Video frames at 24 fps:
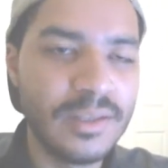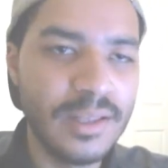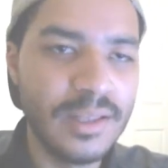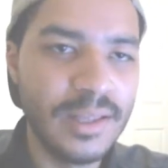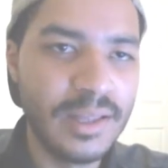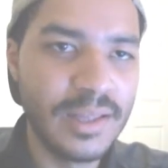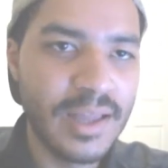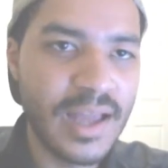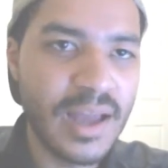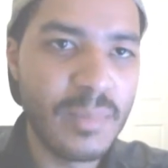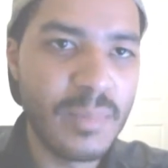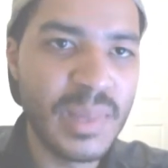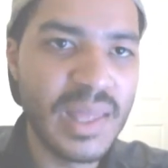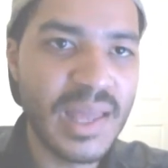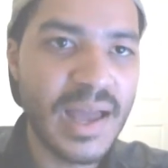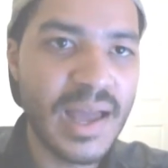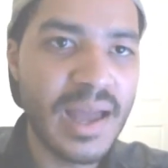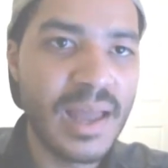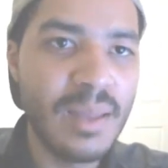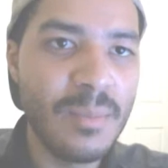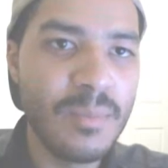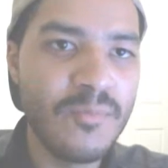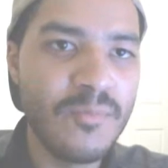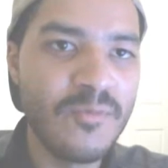it got me
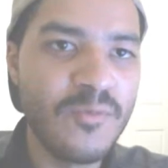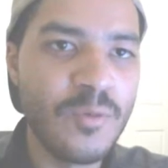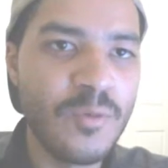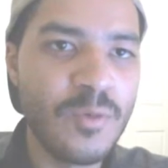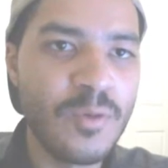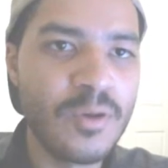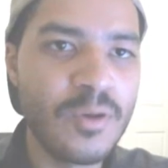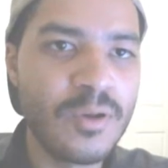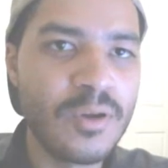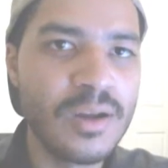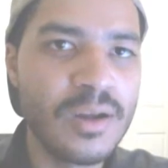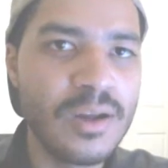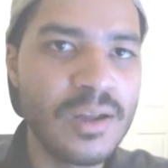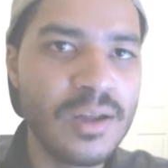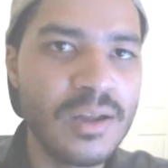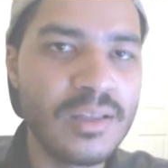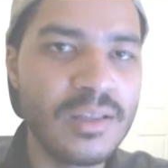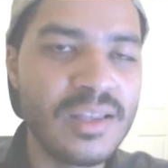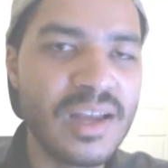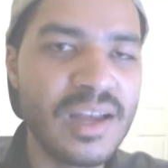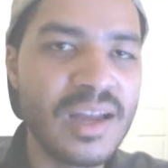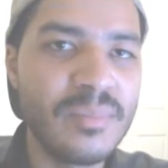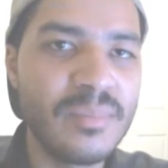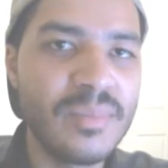hyped for
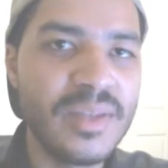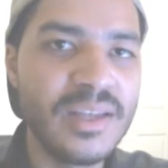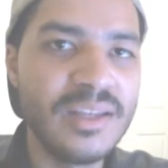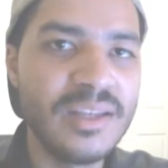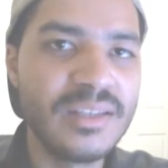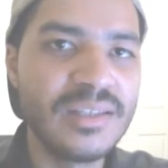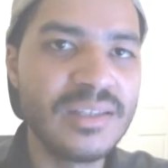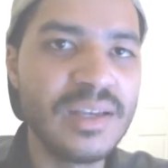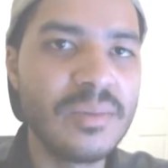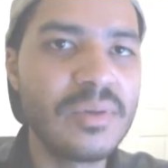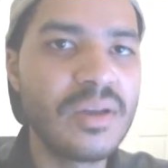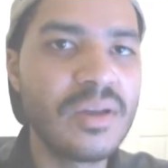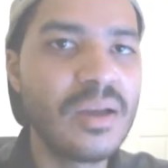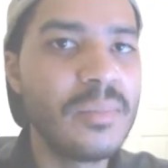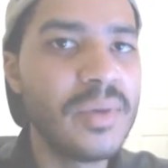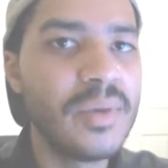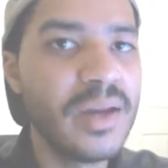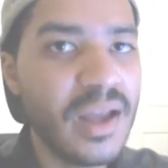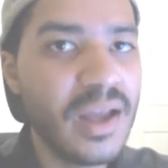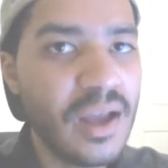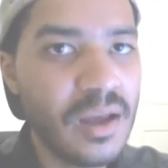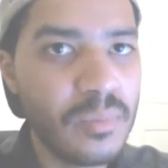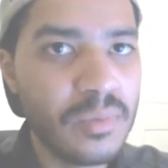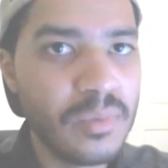Namie's
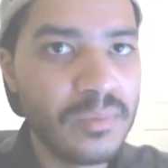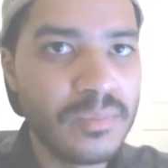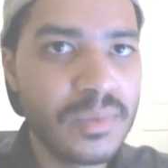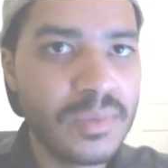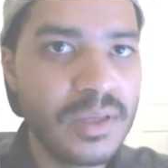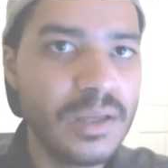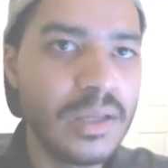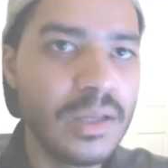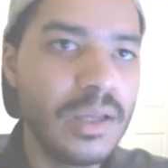upcoming album.